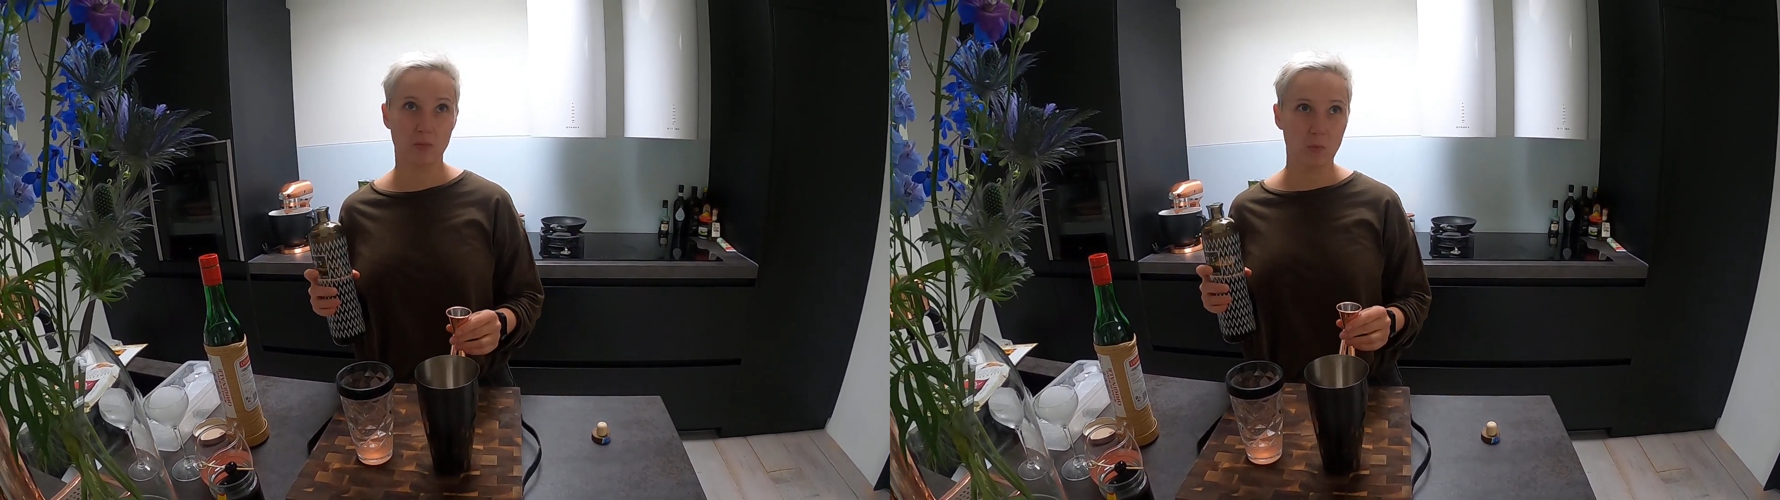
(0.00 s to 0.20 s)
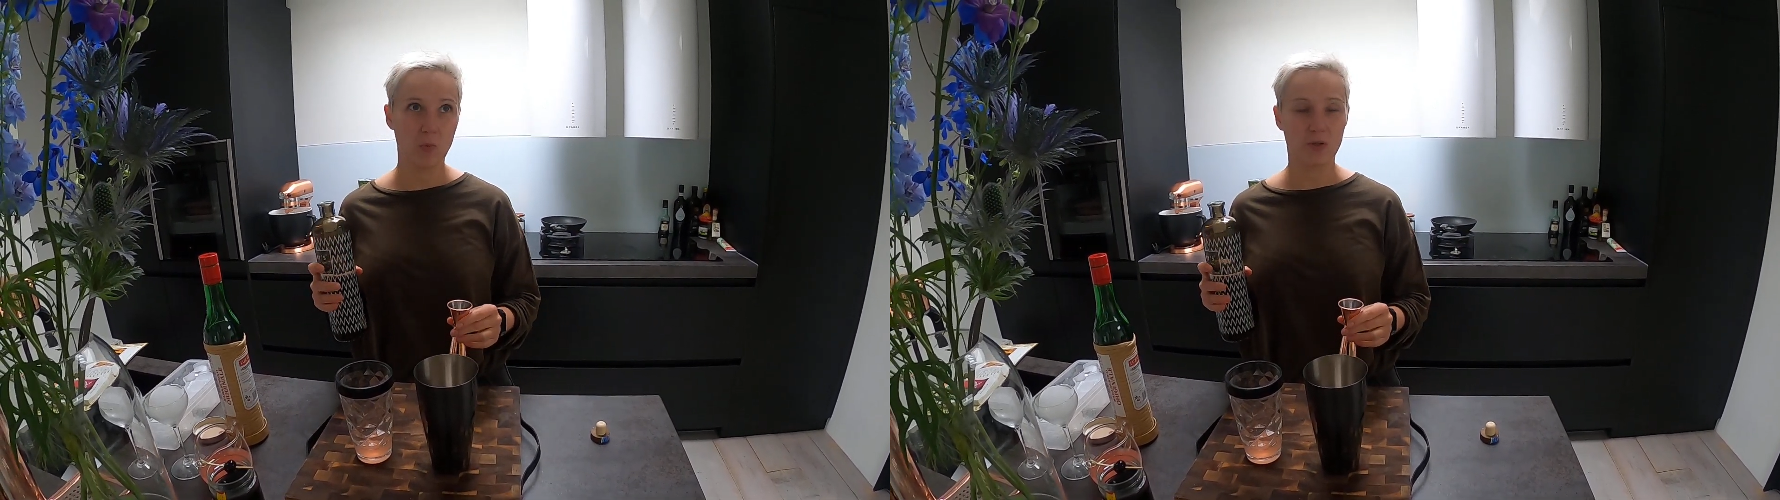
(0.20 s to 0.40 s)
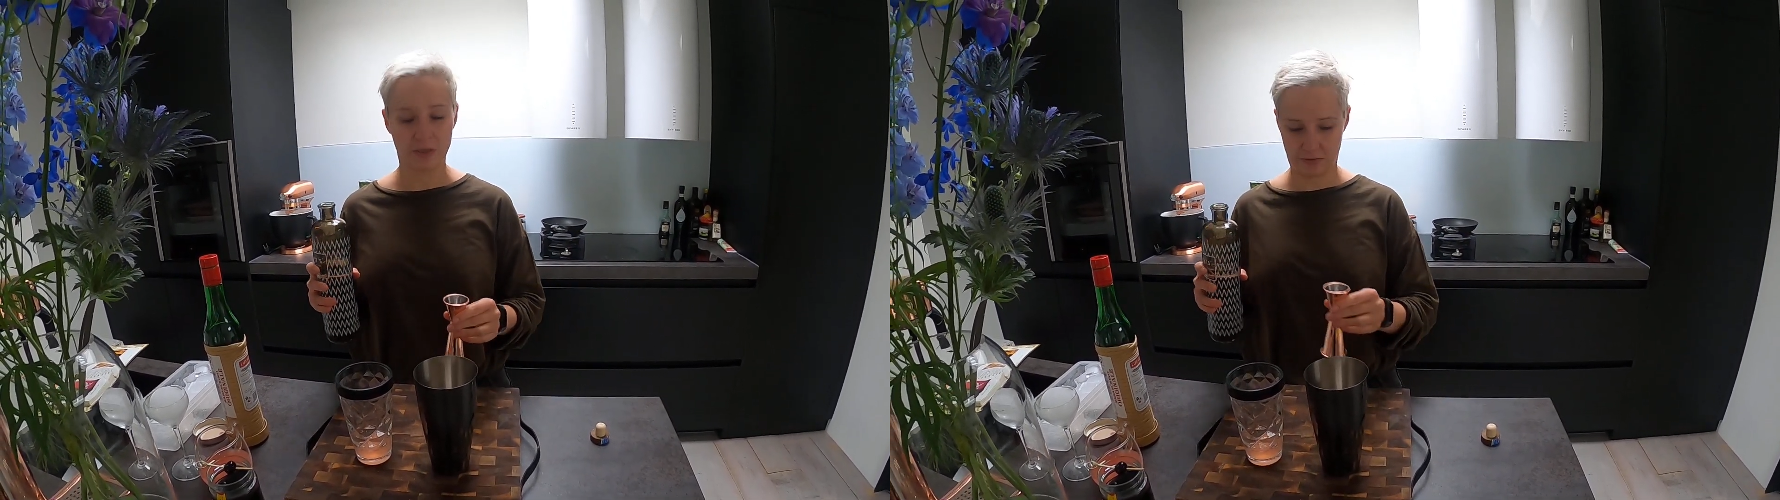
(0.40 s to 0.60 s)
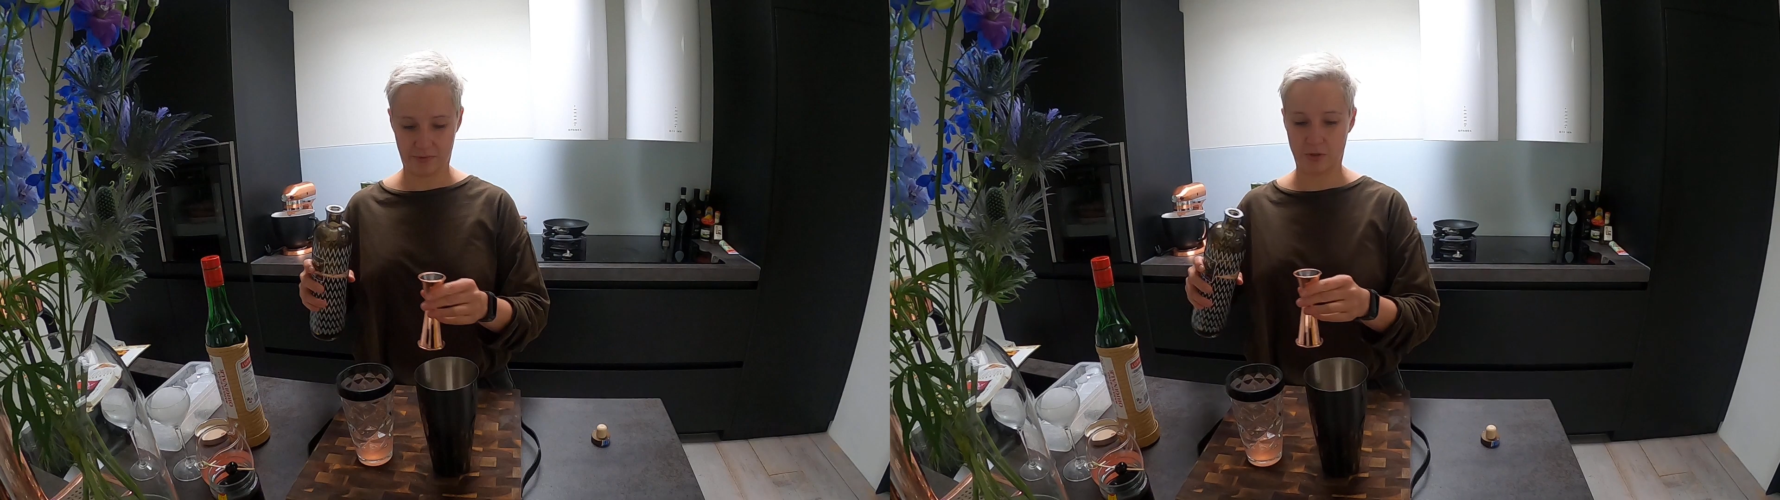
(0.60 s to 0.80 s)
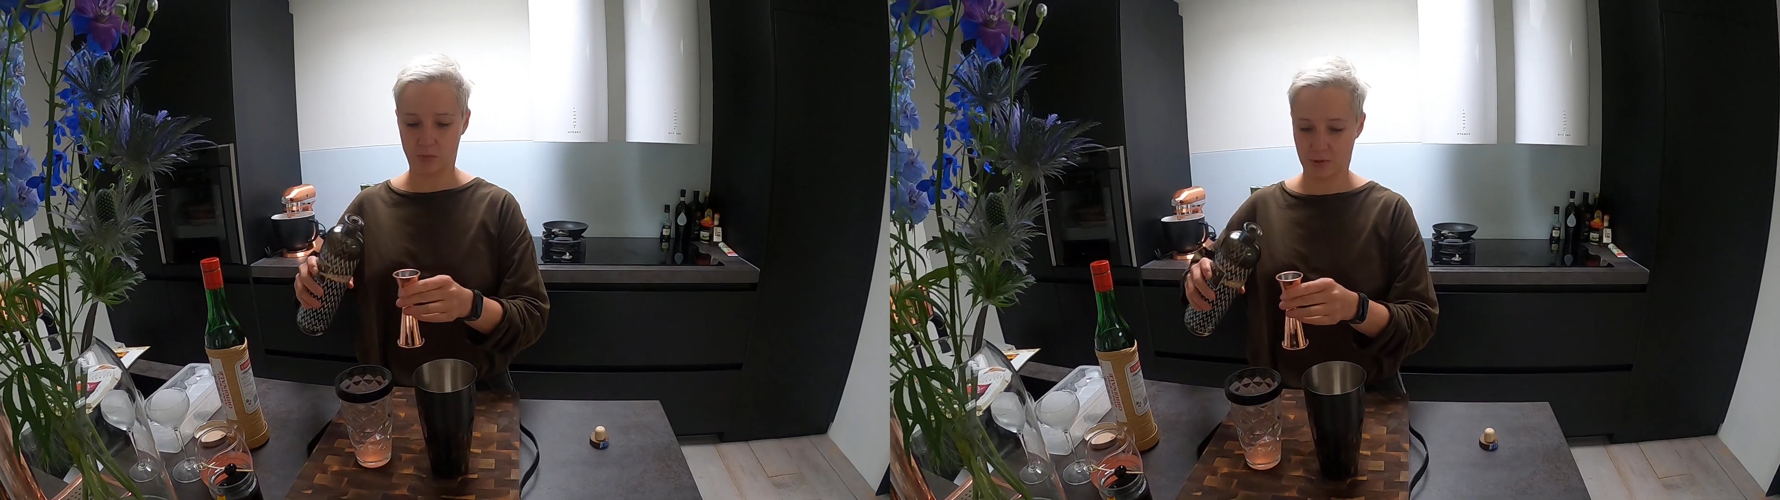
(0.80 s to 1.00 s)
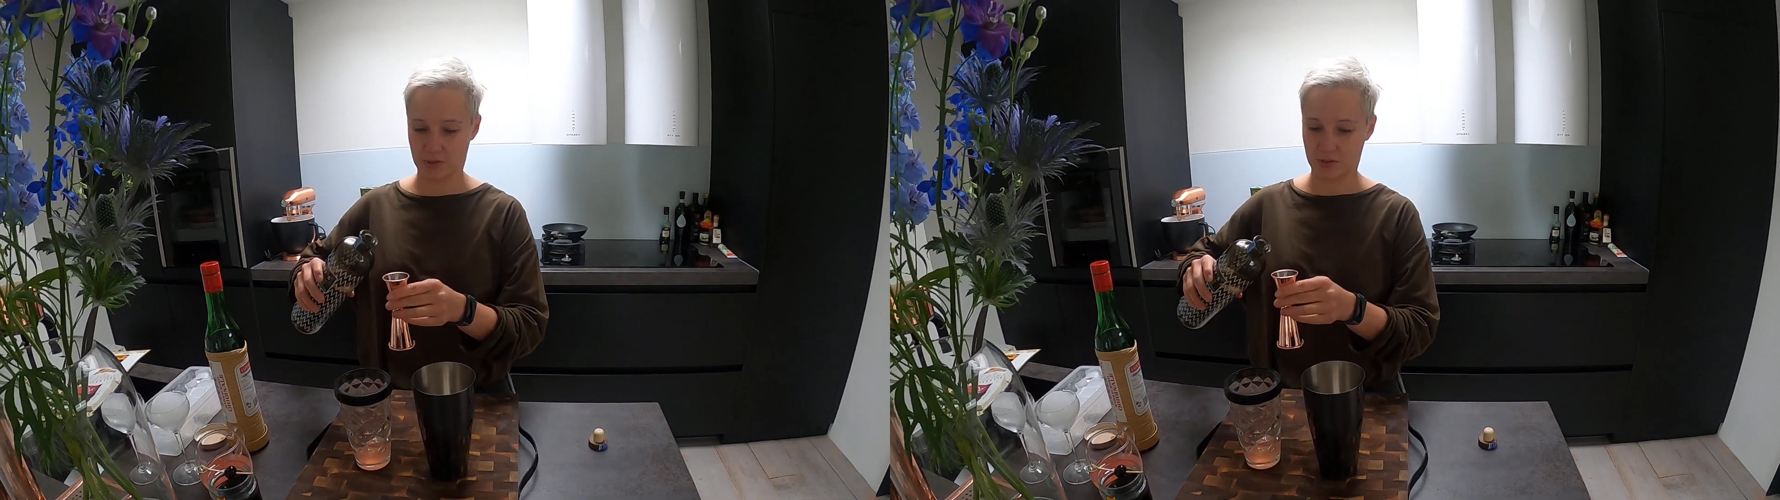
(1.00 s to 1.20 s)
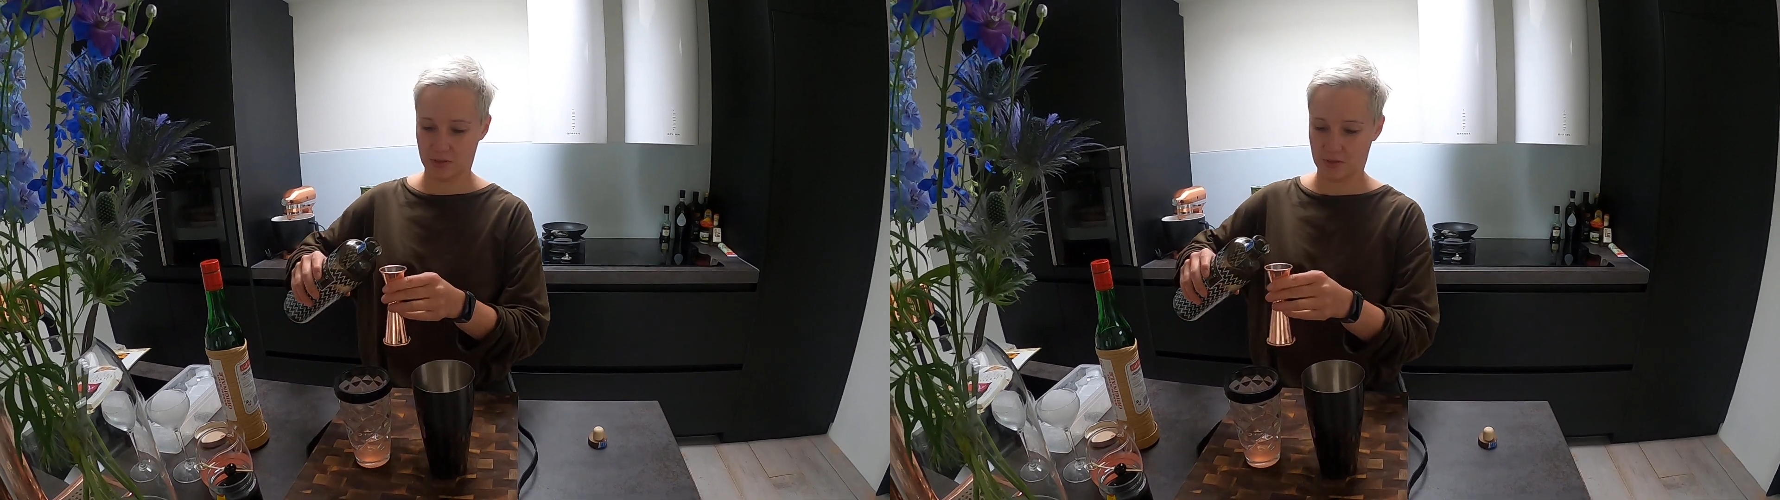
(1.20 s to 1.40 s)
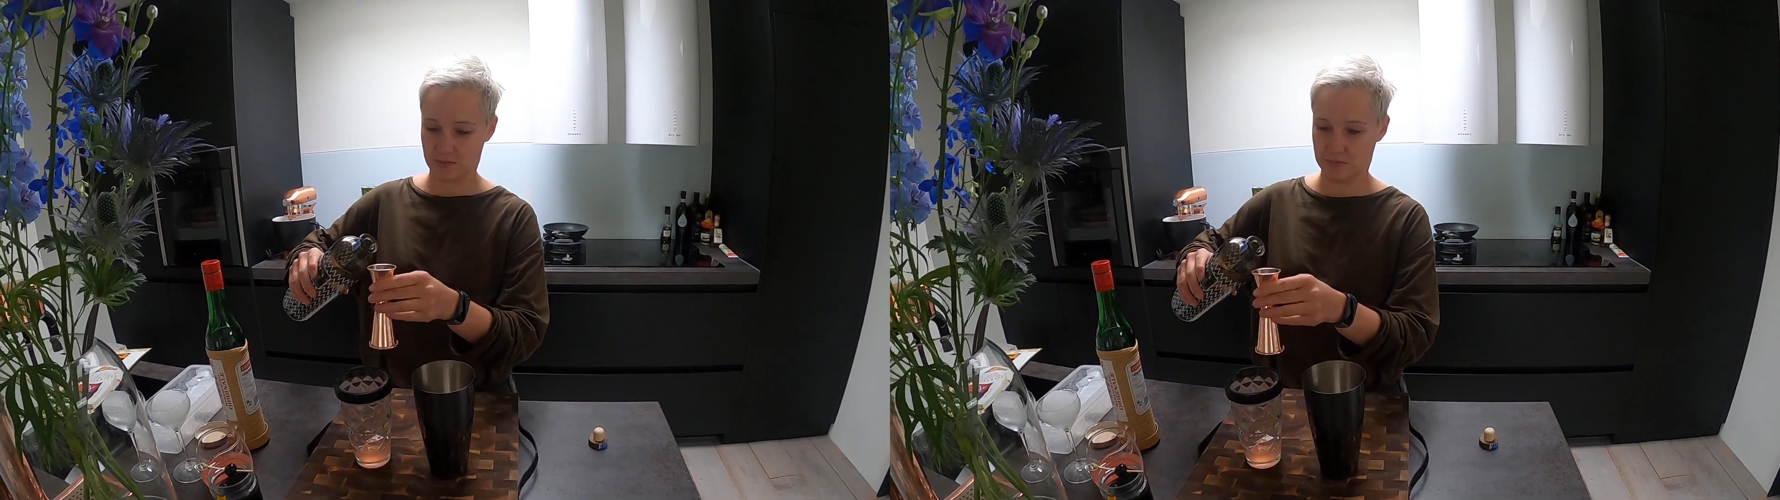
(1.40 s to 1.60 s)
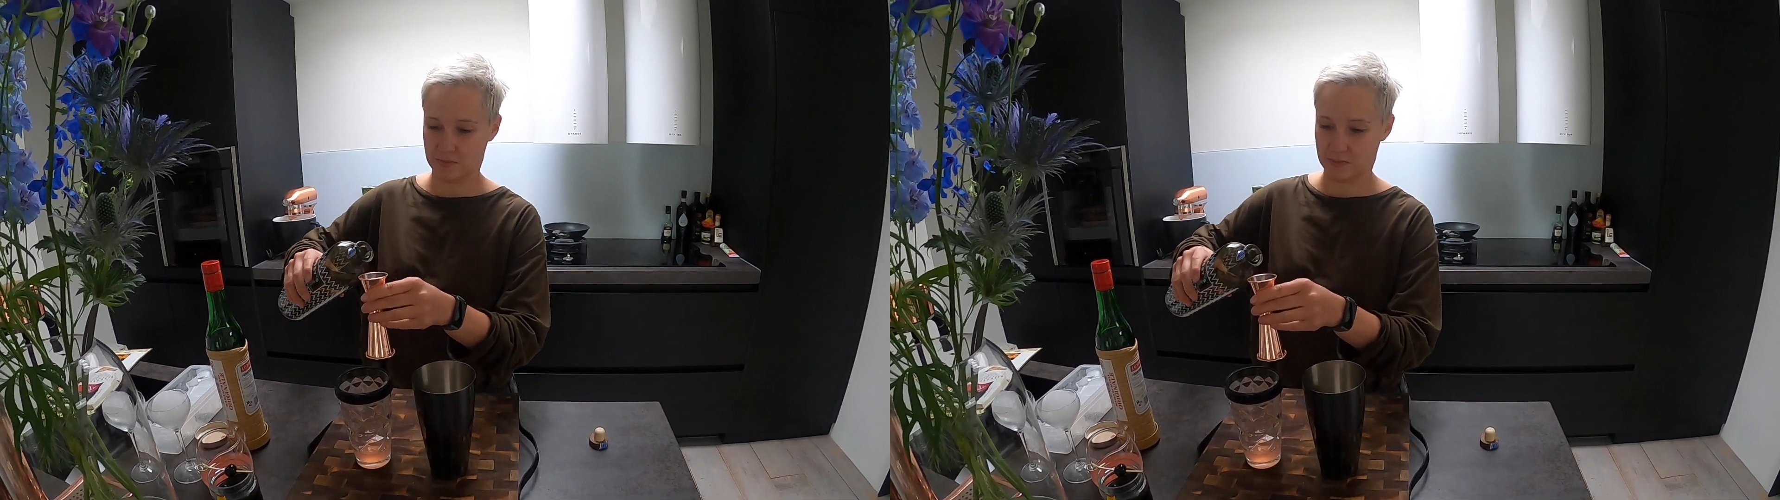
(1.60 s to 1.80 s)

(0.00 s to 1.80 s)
1 3/4.